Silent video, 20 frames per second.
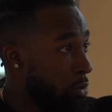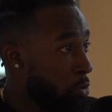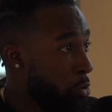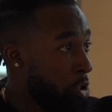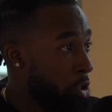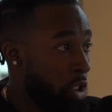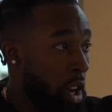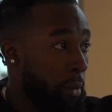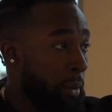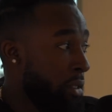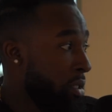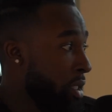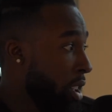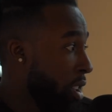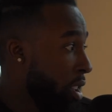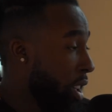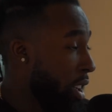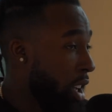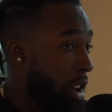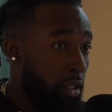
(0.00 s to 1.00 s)
Would drop
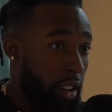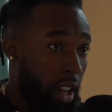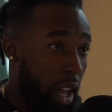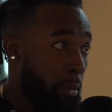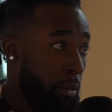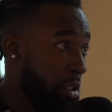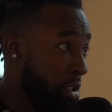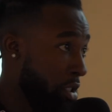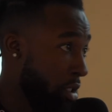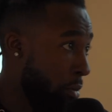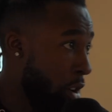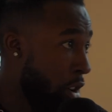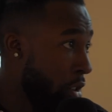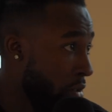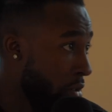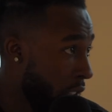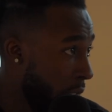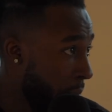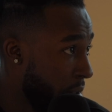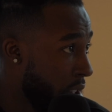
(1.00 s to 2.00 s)
everything like, okay, I'll be there
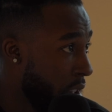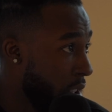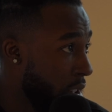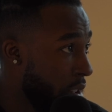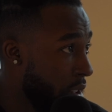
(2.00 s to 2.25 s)
tomorrow type shit.